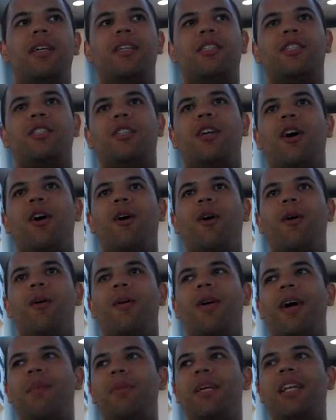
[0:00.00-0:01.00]

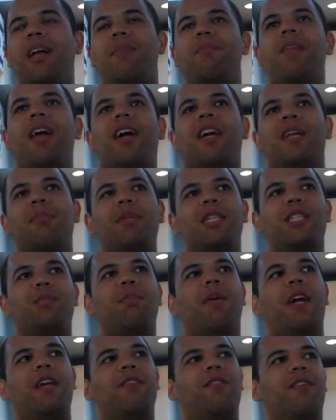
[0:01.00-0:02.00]
So, I mean, I'm not going to be
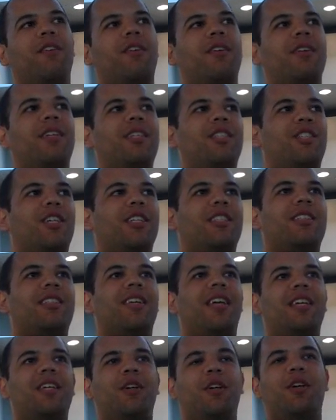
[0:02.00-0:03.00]
spiteful and
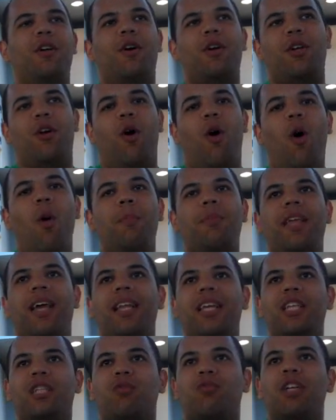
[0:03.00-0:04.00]
just, you hope
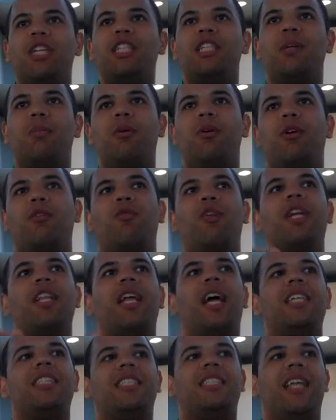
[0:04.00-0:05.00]
that he's reasonable and
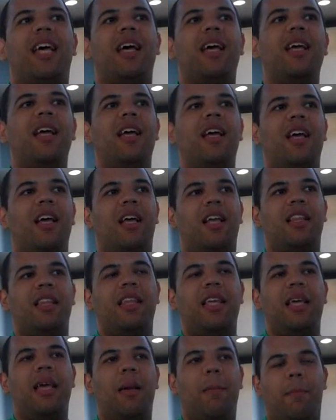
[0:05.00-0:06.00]
realizes that
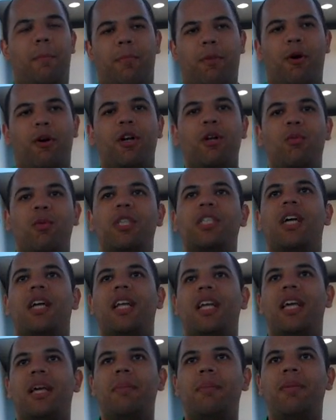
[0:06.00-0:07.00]
the burden was on
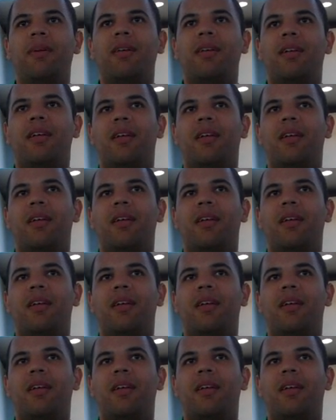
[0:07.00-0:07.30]
him.